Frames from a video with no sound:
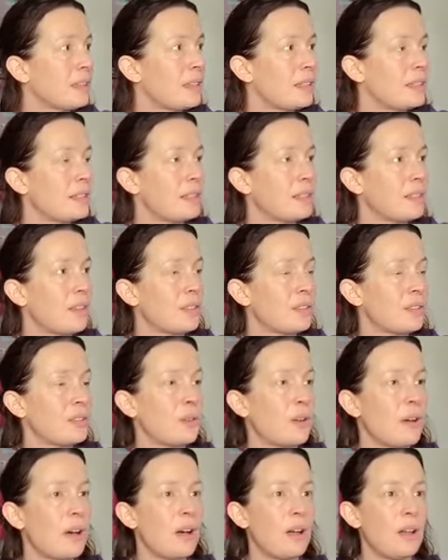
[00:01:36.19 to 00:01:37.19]
This is
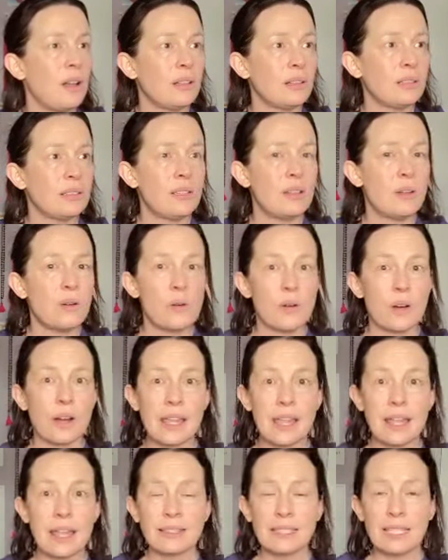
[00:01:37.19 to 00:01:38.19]
also called
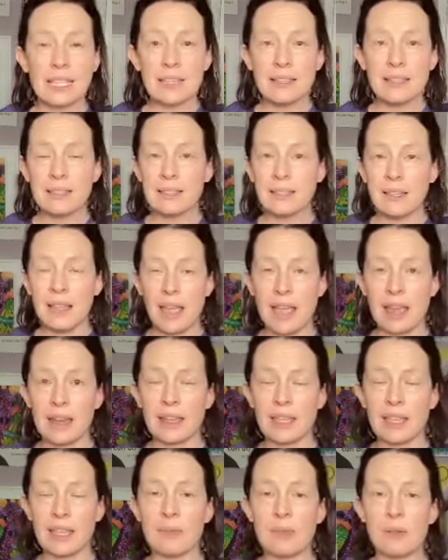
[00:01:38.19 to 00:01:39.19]
orienting, and
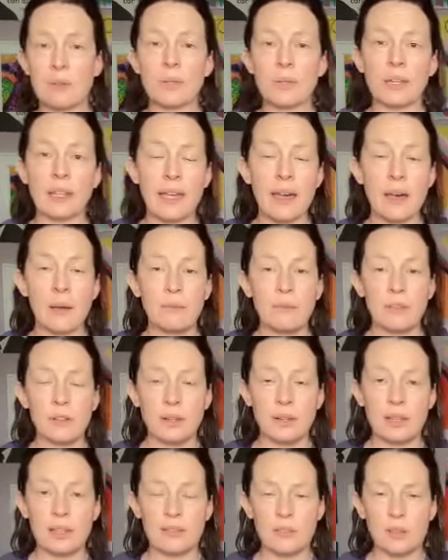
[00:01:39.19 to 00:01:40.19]
it can be really
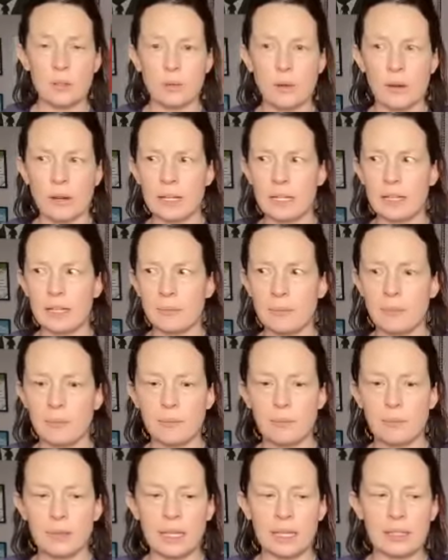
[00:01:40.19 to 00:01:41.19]
helpful if you are in a
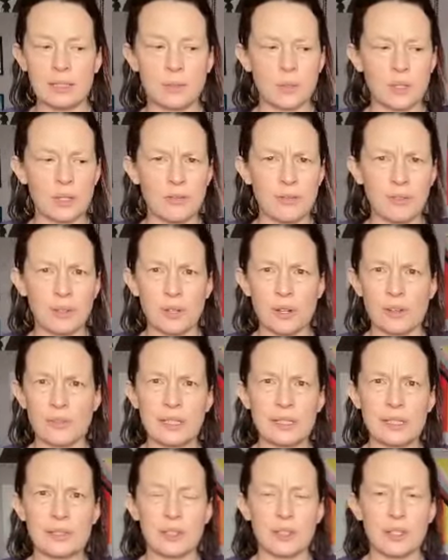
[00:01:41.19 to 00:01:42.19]
place where you feel
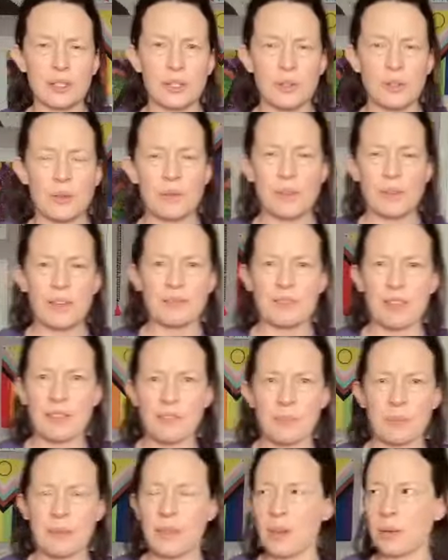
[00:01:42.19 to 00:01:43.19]
nervous or you have
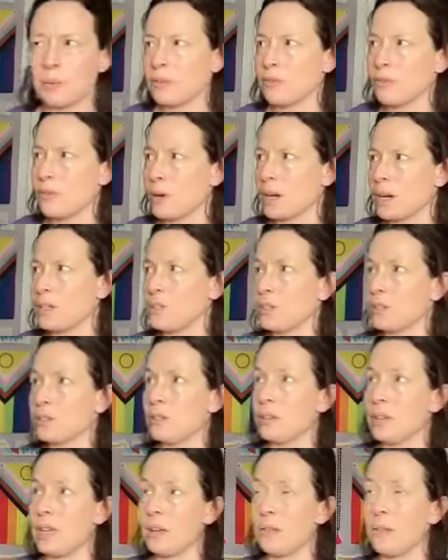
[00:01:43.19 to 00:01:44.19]
never been there before, and just
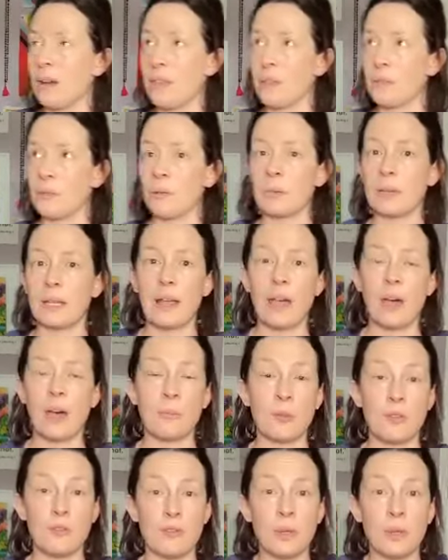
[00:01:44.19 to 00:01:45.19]
looking around the room can
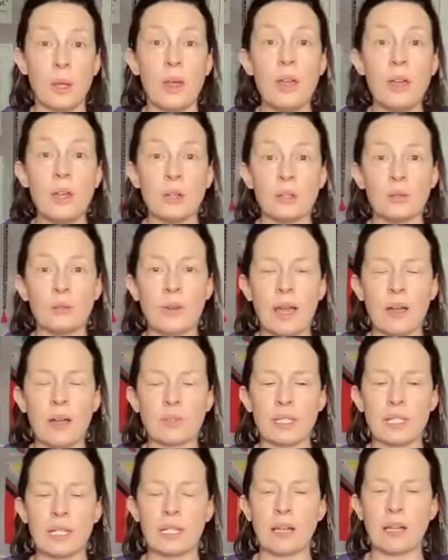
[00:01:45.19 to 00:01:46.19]
help you feel
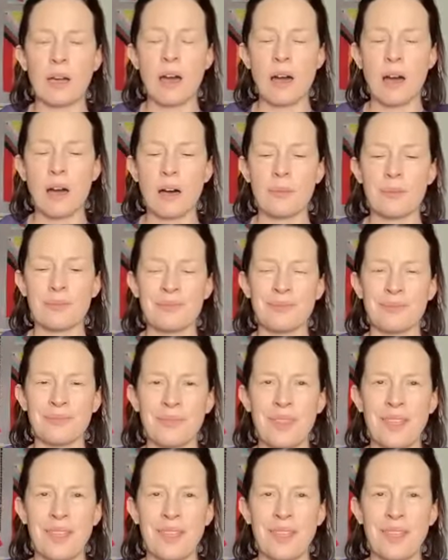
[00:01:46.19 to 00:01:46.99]
grounded and calm.